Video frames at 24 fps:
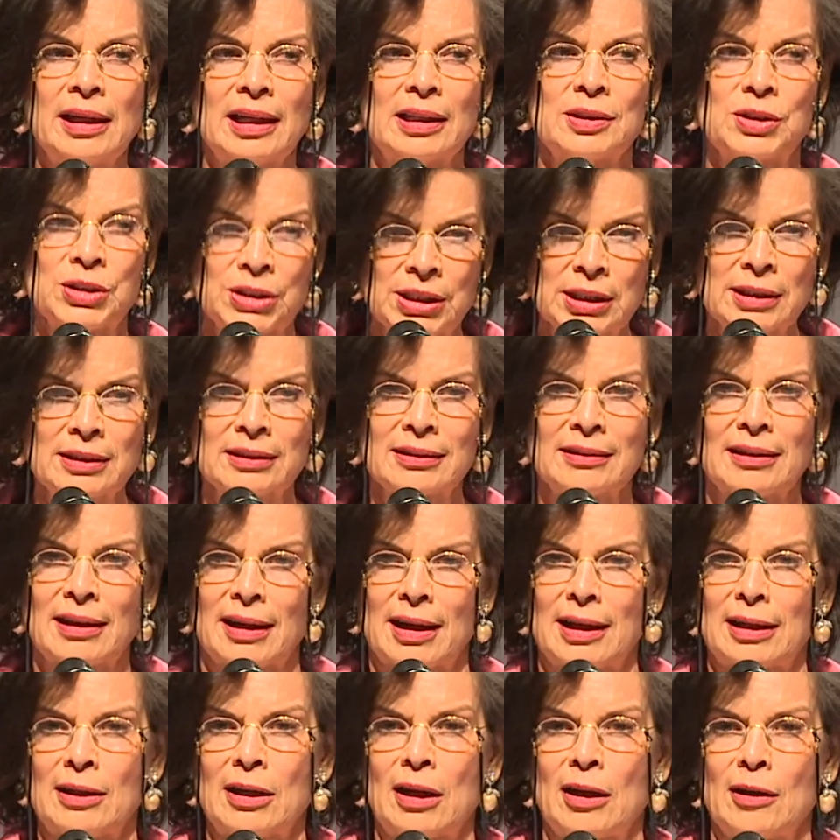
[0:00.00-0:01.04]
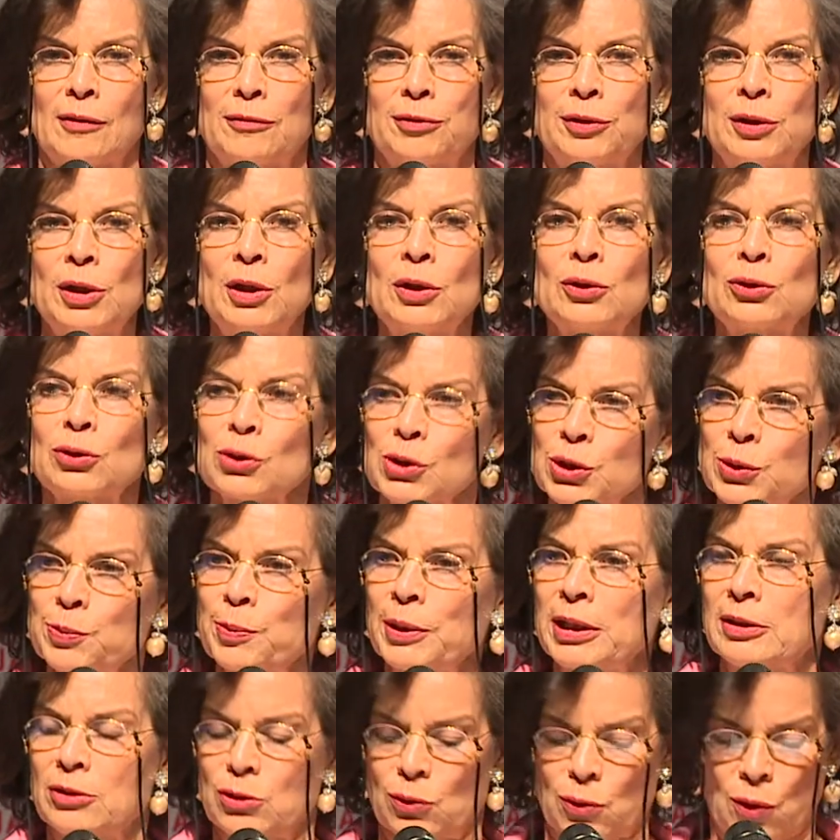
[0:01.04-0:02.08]
a city that I love, to
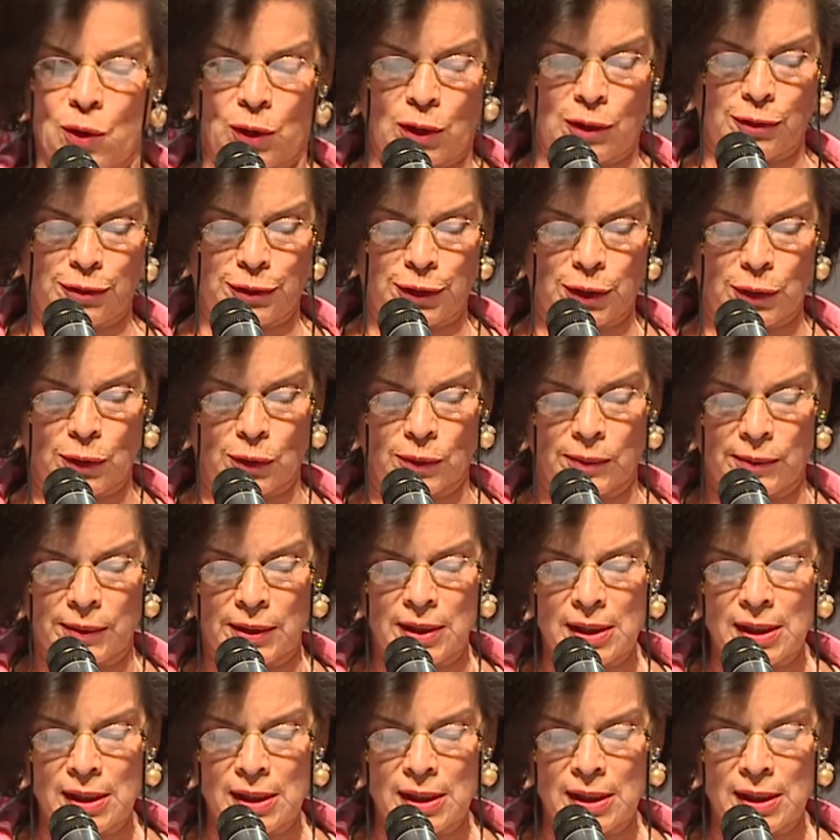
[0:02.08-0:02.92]
speak to all of you.